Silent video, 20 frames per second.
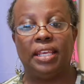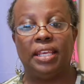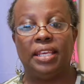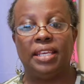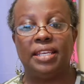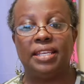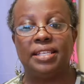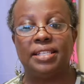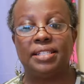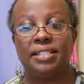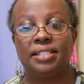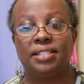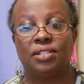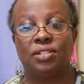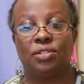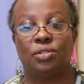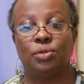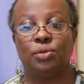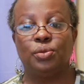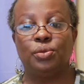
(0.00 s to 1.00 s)
is
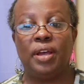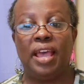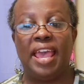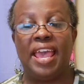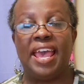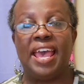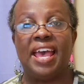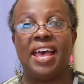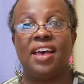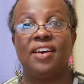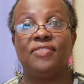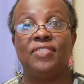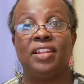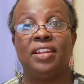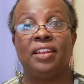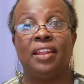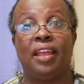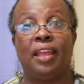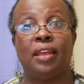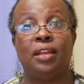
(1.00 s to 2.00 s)
to have
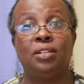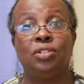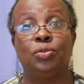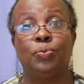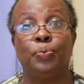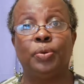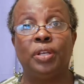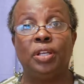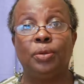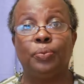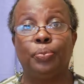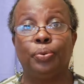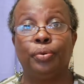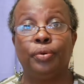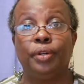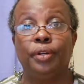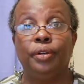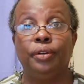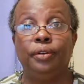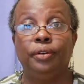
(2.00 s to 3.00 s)
an HP
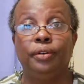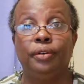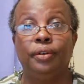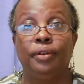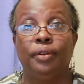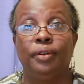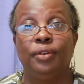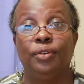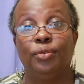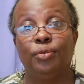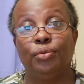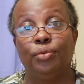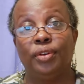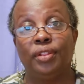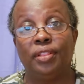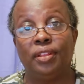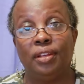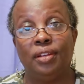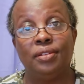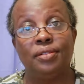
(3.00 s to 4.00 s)
printer
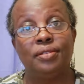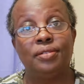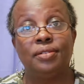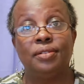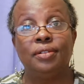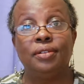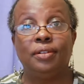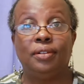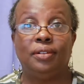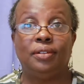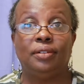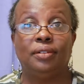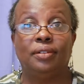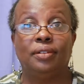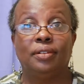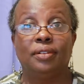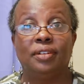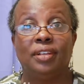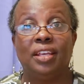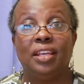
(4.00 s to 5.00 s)
with instant
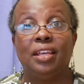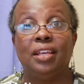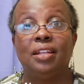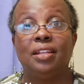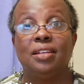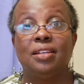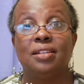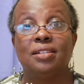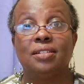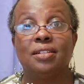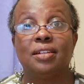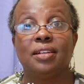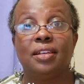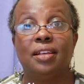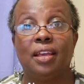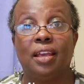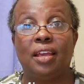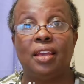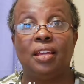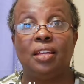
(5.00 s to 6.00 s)
ink. It is a
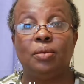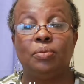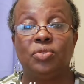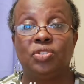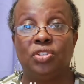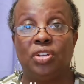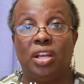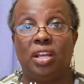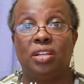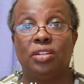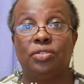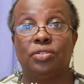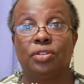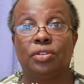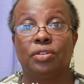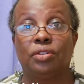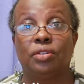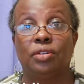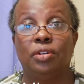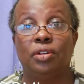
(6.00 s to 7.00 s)
game
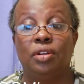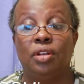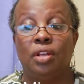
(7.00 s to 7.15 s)
changer.